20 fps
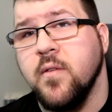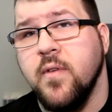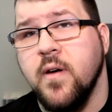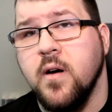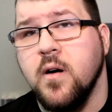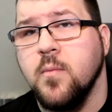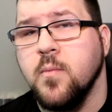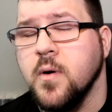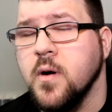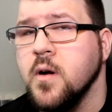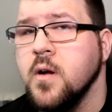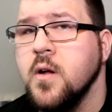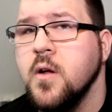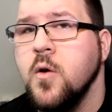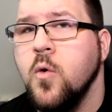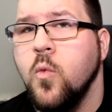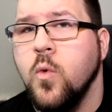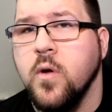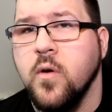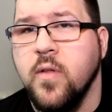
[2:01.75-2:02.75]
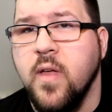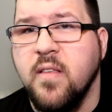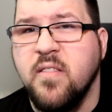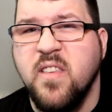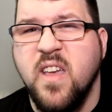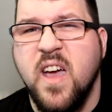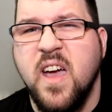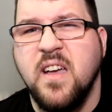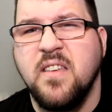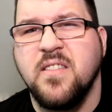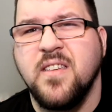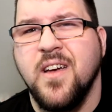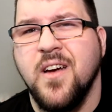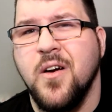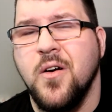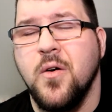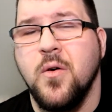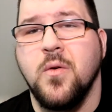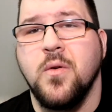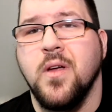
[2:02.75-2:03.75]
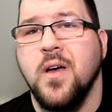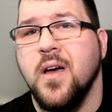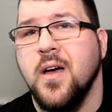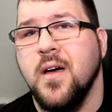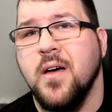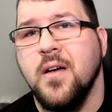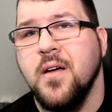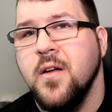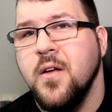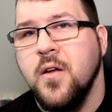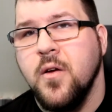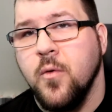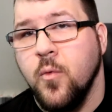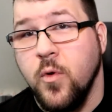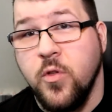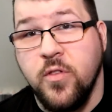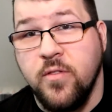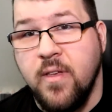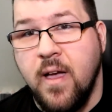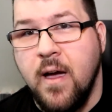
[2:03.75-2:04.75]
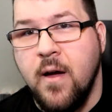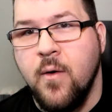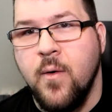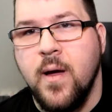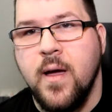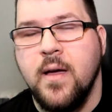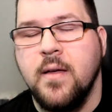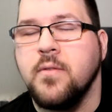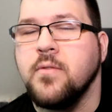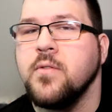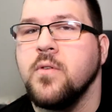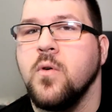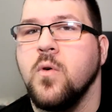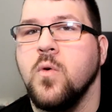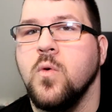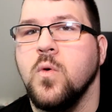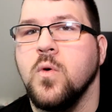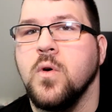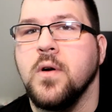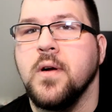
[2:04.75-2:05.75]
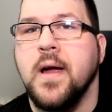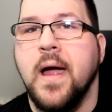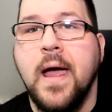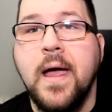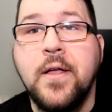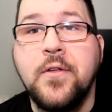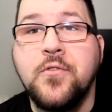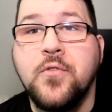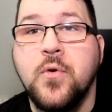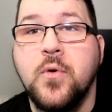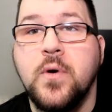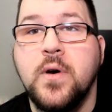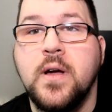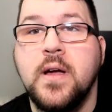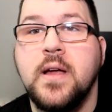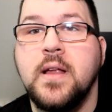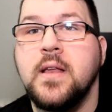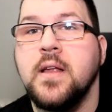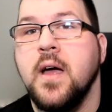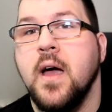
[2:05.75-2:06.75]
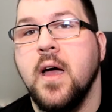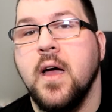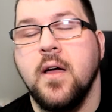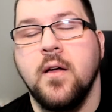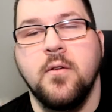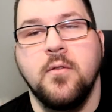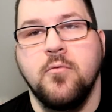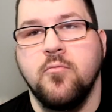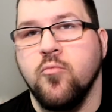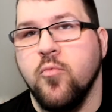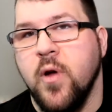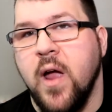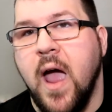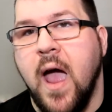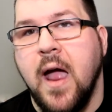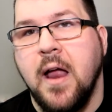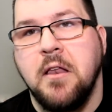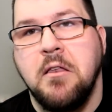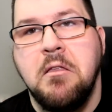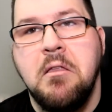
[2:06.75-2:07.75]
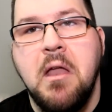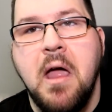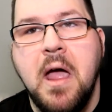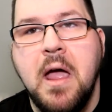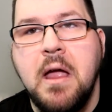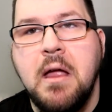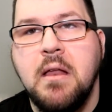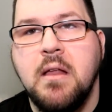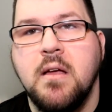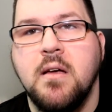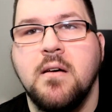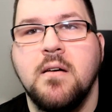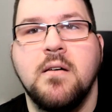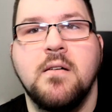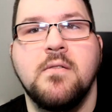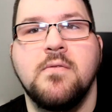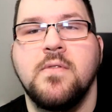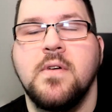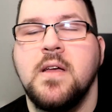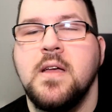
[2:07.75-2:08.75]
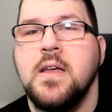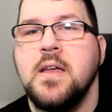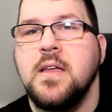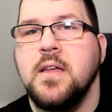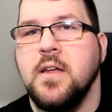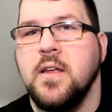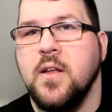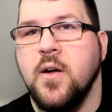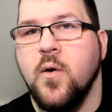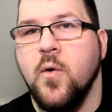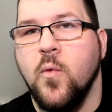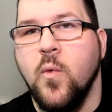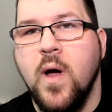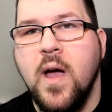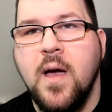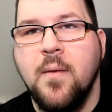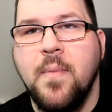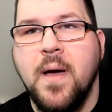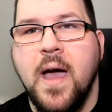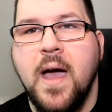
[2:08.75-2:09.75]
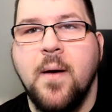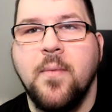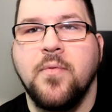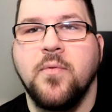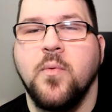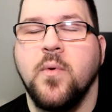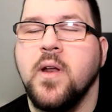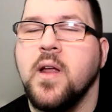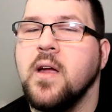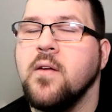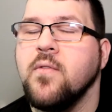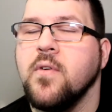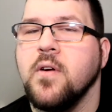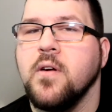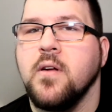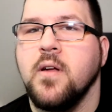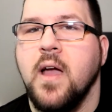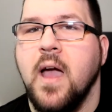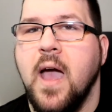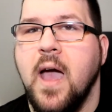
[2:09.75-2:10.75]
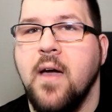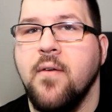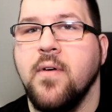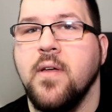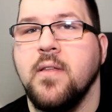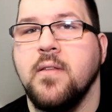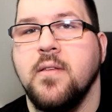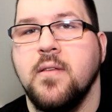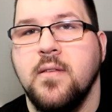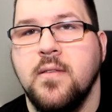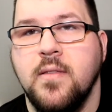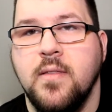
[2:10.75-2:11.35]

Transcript: developer, whether that's Xcode, uh, which is iOS, or Android, uh, React Native, you know, web apps, whatever, have it.